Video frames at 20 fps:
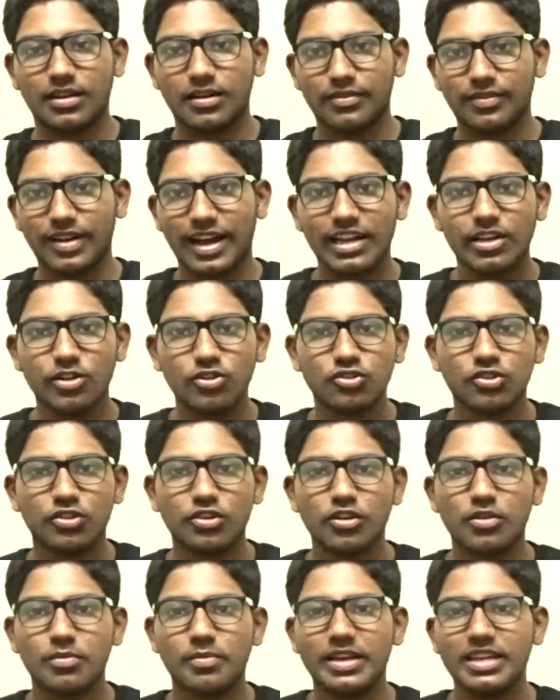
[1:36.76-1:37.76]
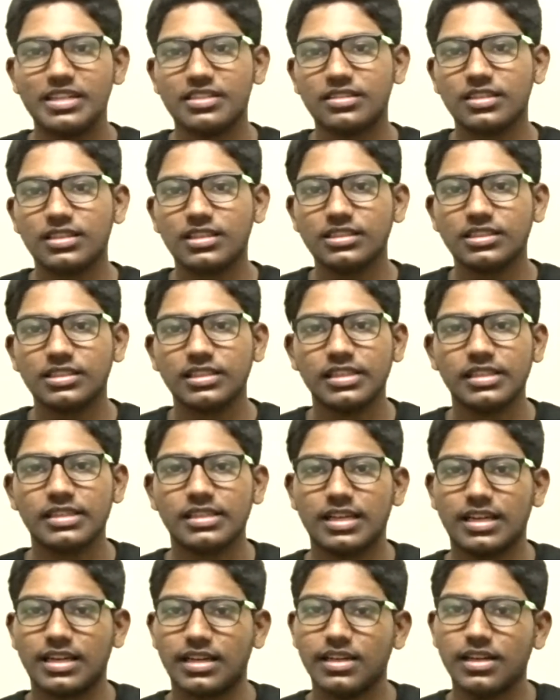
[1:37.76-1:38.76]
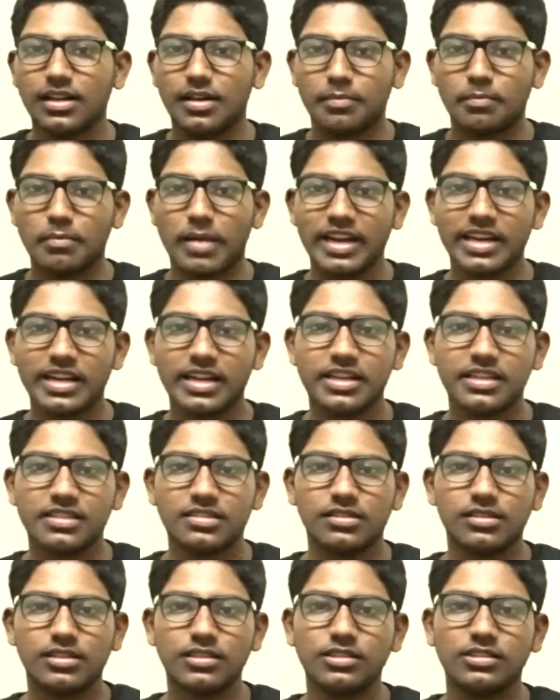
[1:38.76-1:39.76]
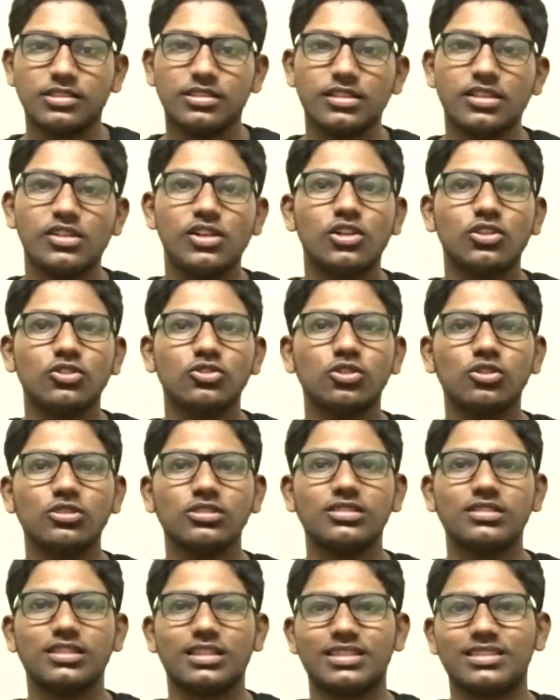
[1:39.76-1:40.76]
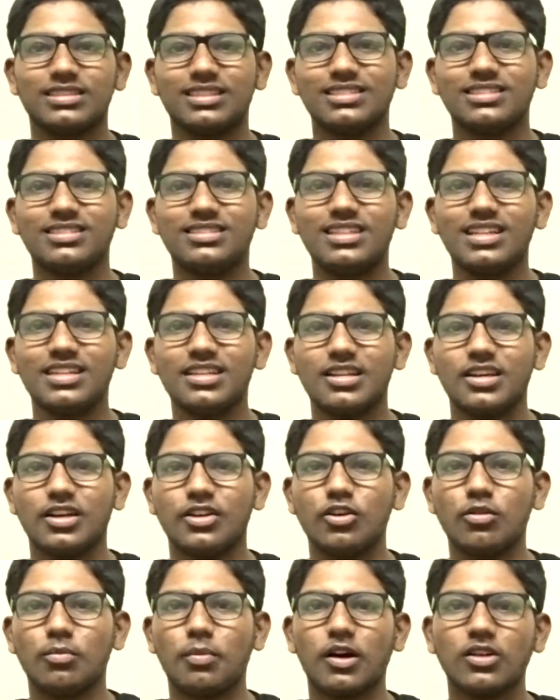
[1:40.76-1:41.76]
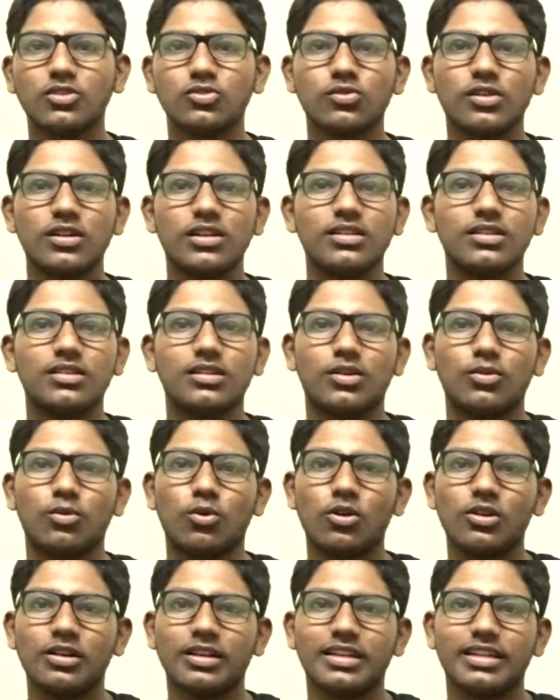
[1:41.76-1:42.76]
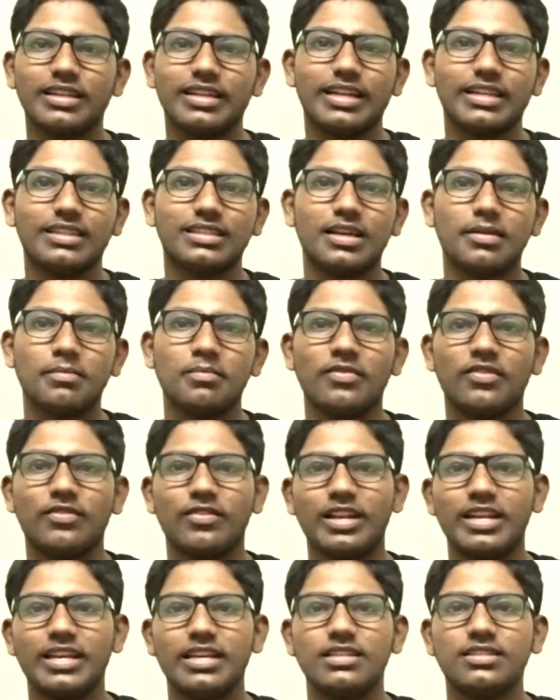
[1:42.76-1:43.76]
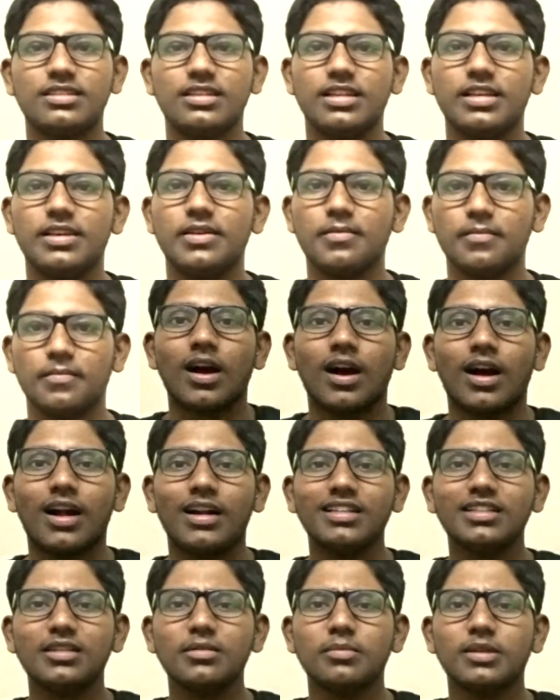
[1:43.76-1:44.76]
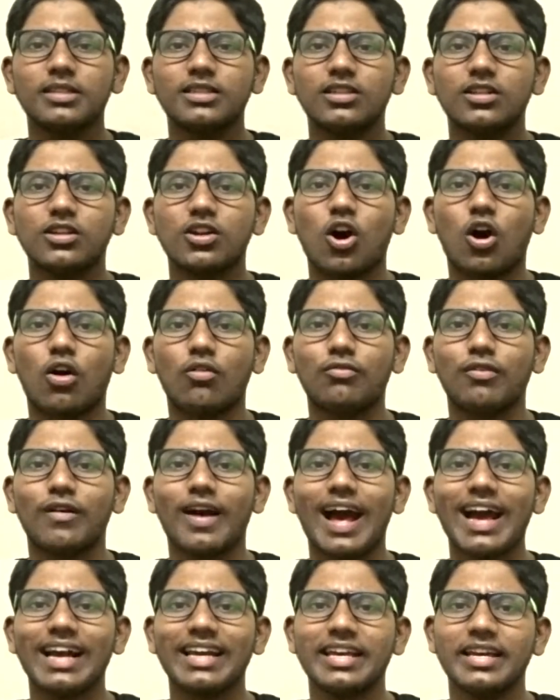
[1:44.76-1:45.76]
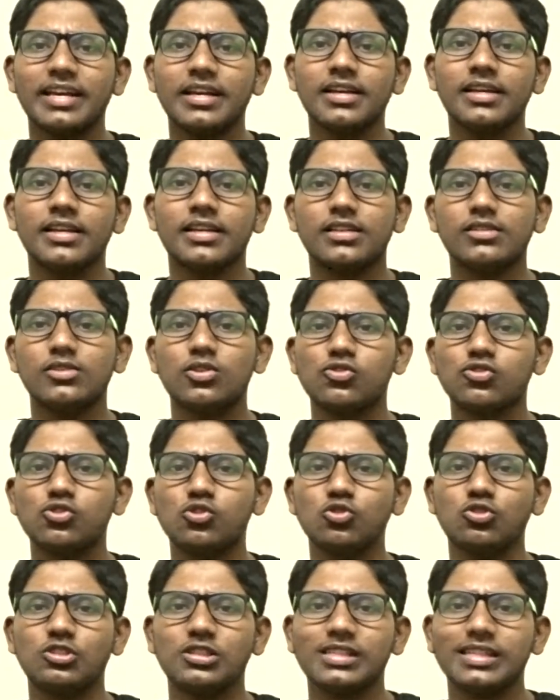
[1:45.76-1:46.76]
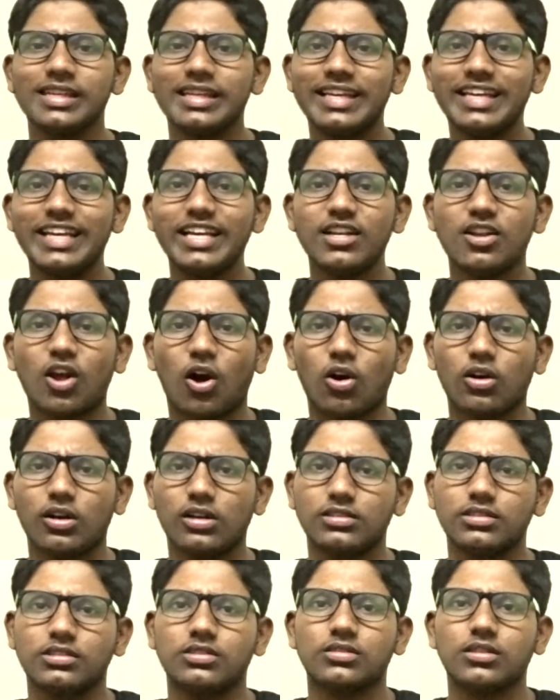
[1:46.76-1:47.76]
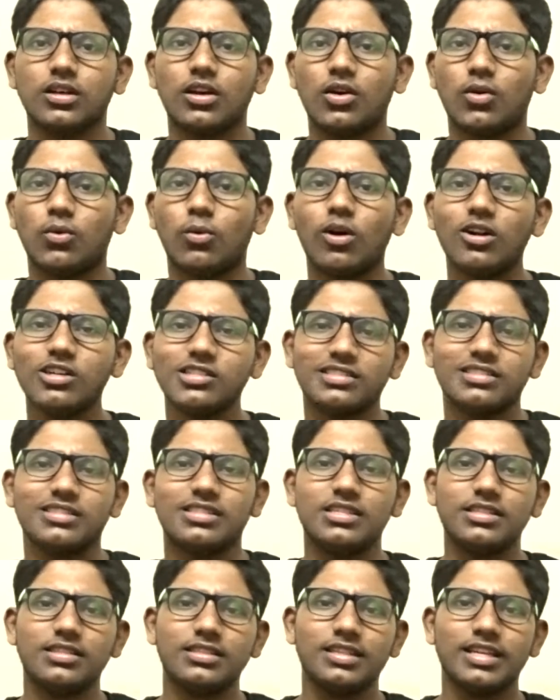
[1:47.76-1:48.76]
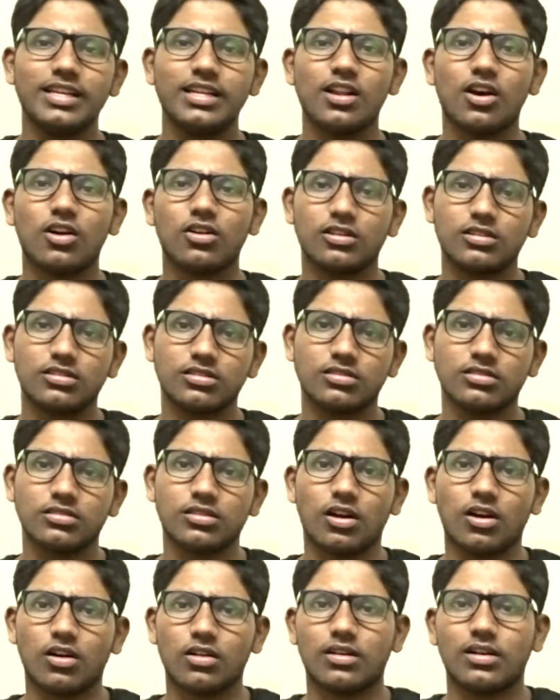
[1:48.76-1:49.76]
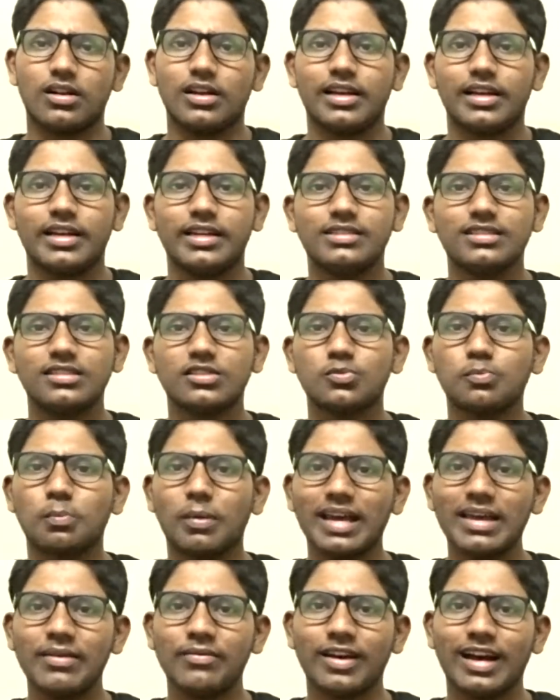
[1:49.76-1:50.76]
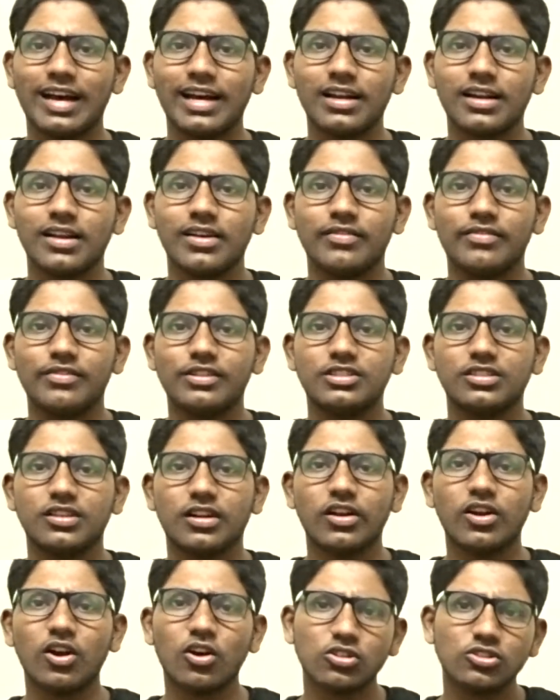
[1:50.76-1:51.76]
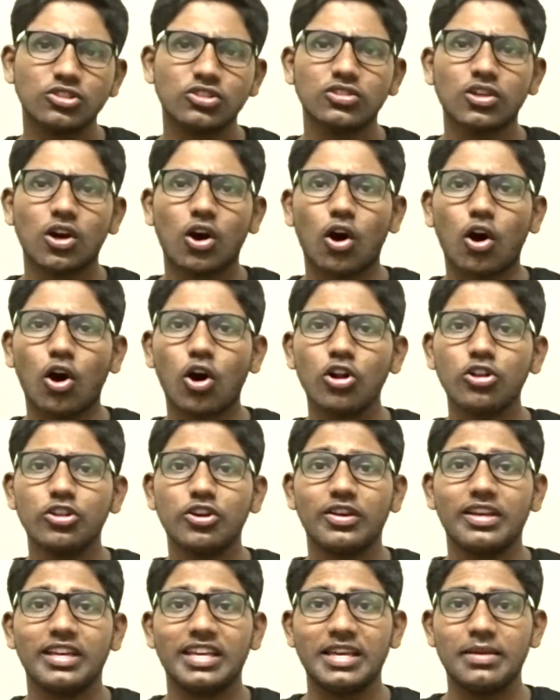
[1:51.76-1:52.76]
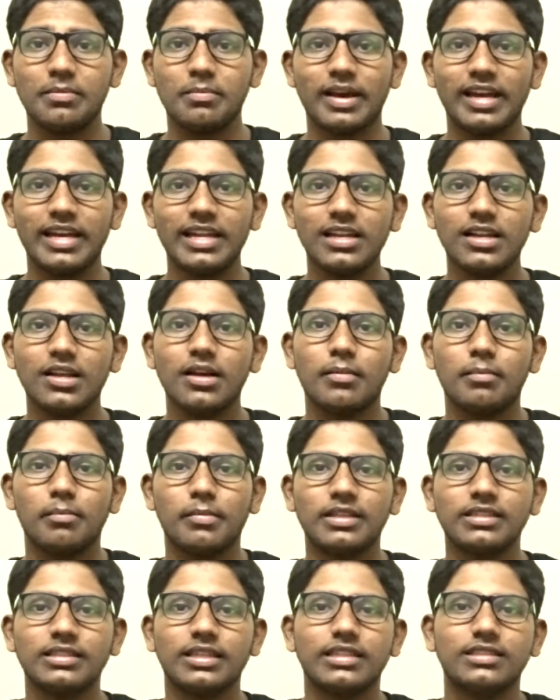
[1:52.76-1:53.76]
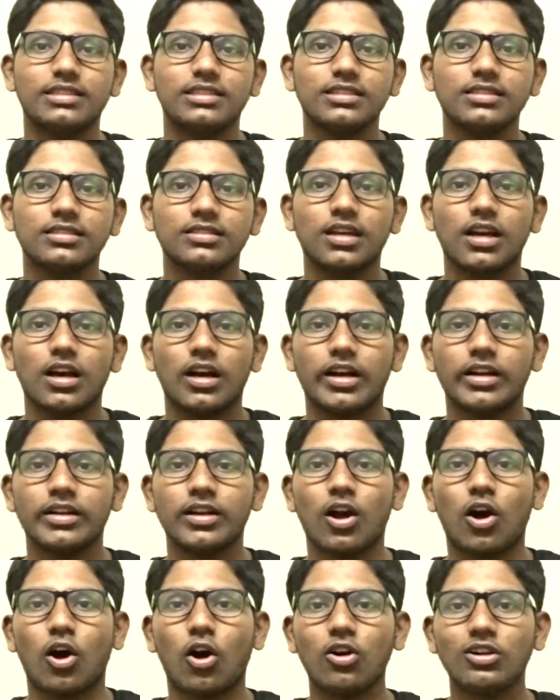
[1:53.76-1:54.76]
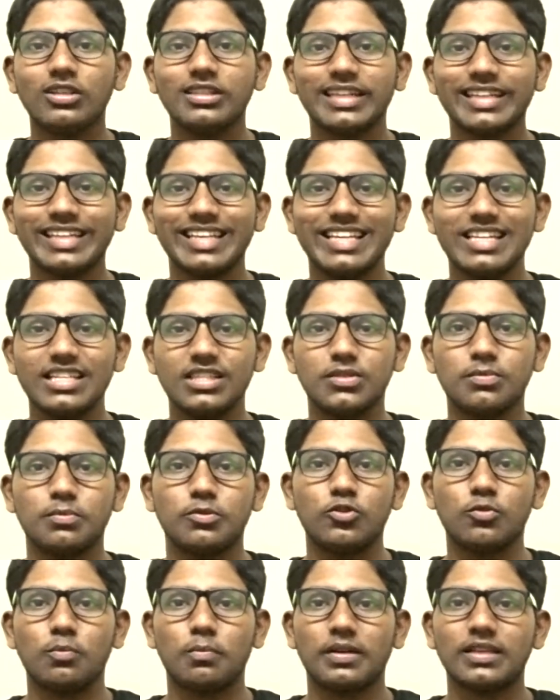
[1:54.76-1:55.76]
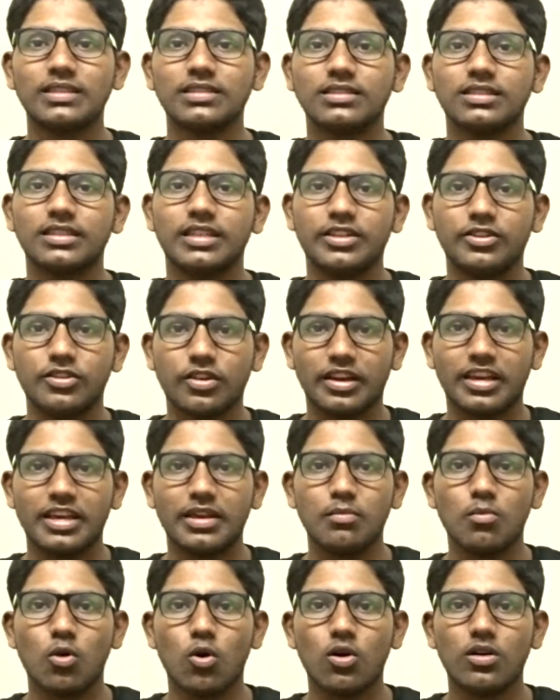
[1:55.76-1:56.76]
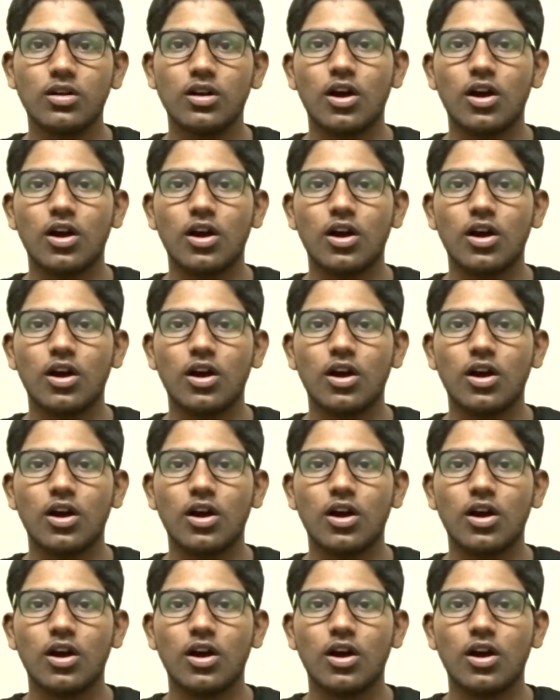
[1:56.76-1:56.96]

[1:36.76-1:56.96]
values it will be searching in the binary search, so it's such that your password won't get them very easily. Another method of hacking is using keyloggers. What these keyloggers are? It's spyware which records all your email, messages and all the keys you press in your keyboard